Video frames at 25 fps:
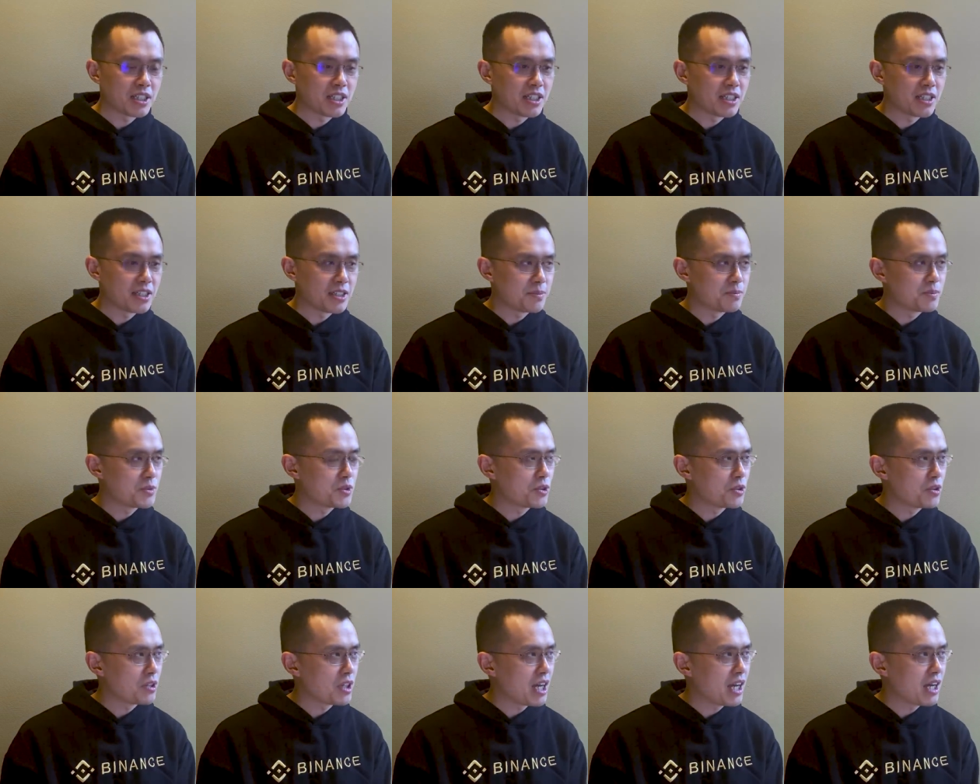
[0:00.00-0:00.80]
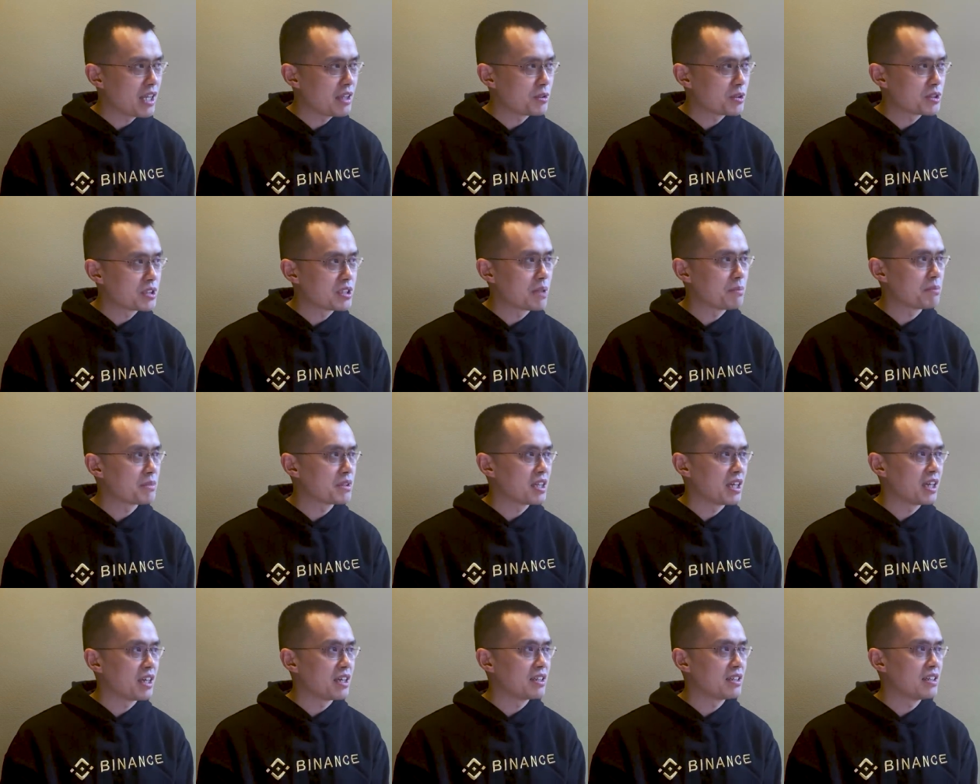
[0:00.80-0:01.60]
Uh, July or
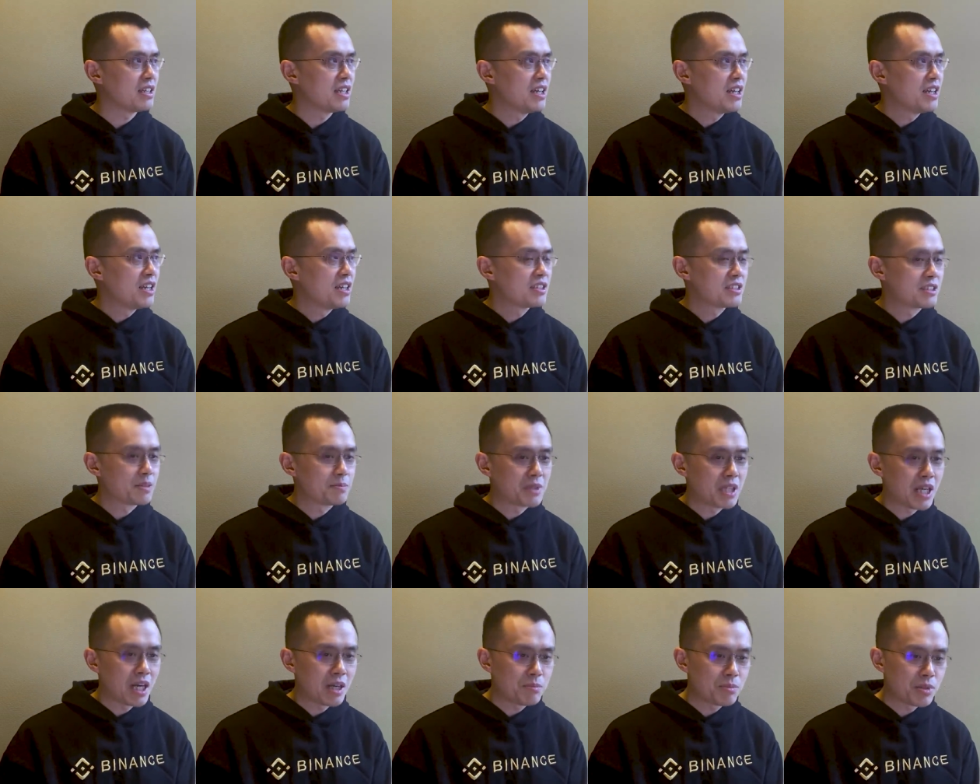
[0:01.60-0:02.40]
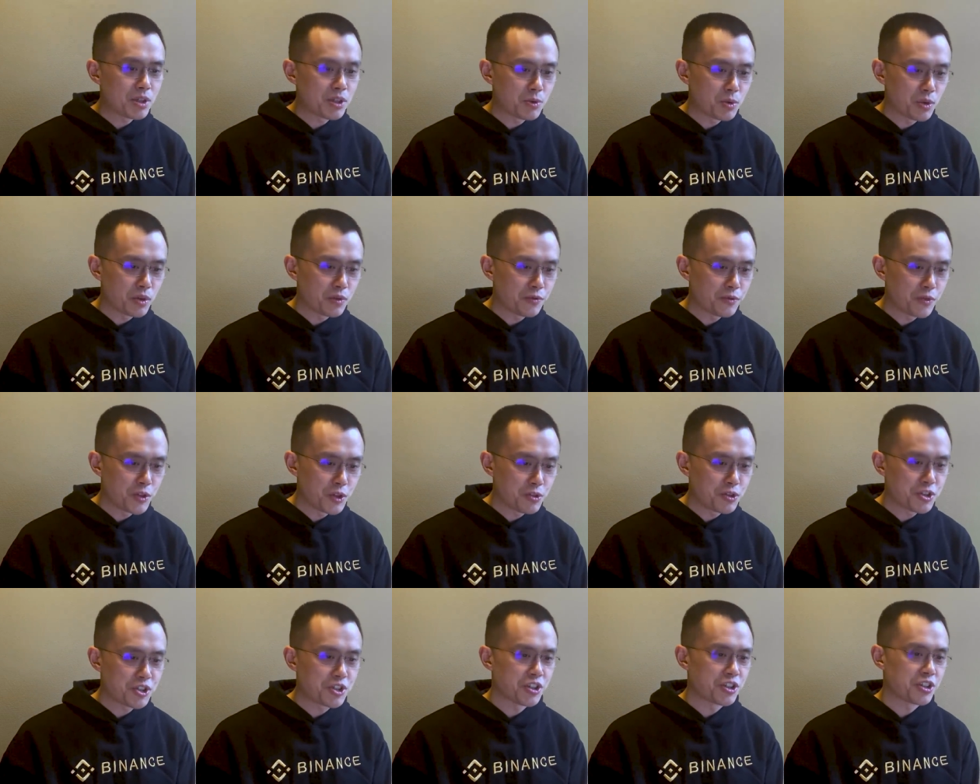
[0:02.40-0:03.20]
something, September with
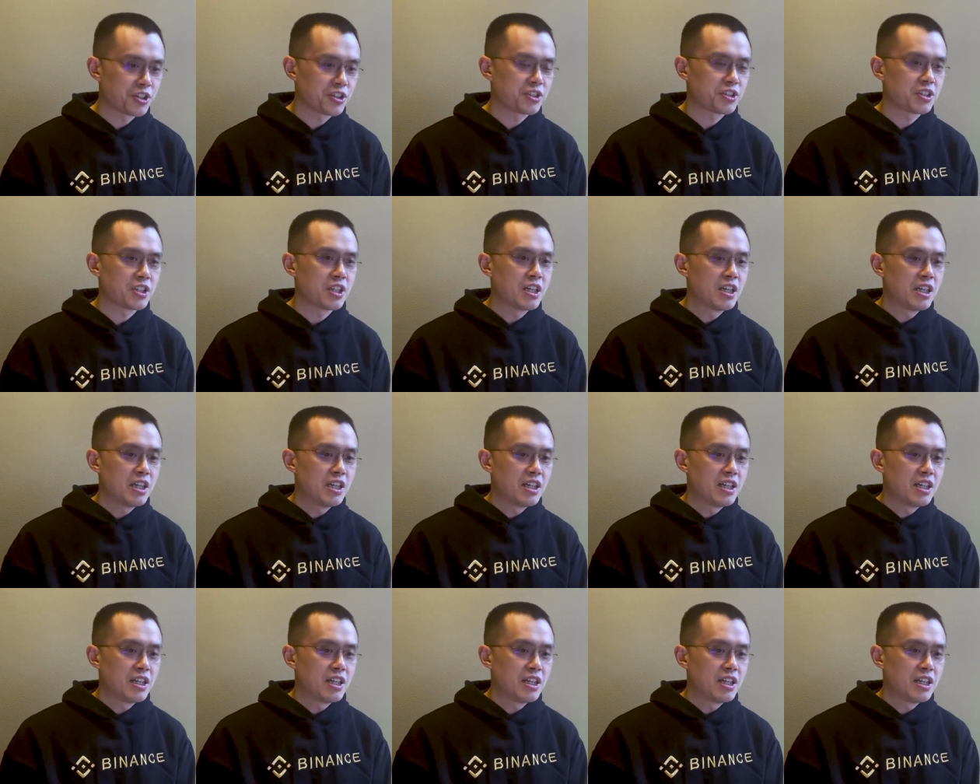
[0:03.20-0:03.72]
futures.